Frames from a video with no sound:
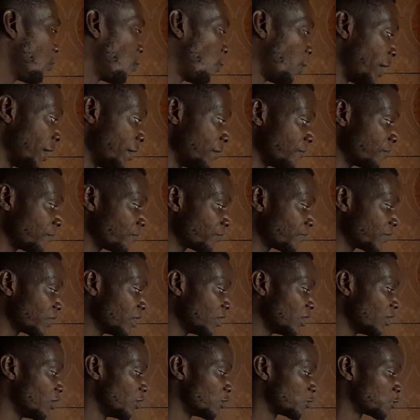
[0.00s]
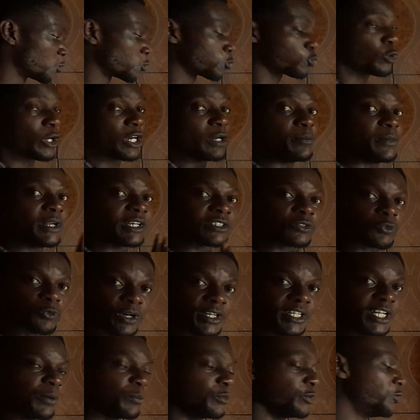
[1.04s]
Y. So to eliminate Y,
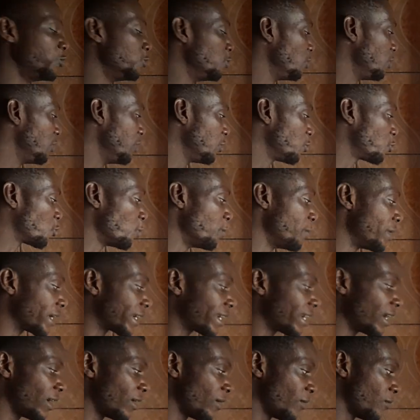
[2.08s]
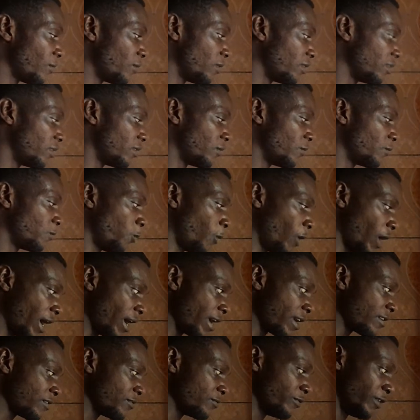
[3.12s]
that means you need to make
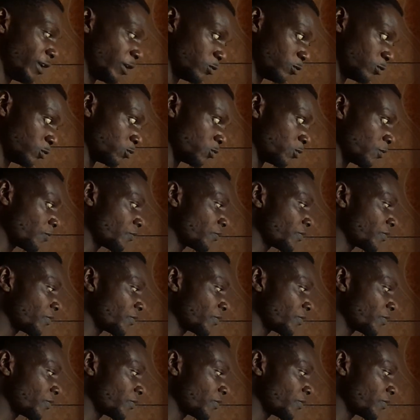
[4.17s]
Y value